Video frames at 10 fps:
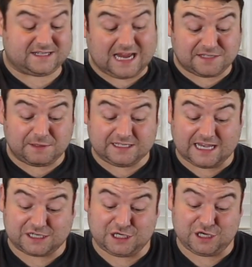next one is
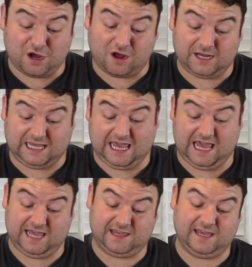actually not a
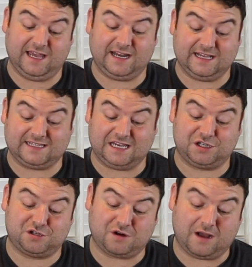cake. It is a
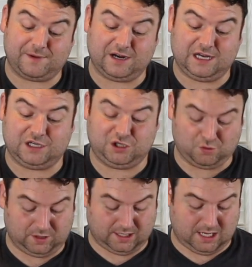strawberry
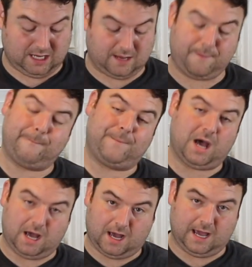shortcake
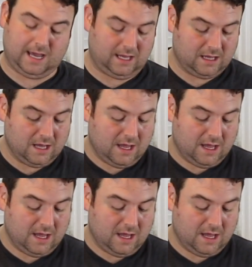pie.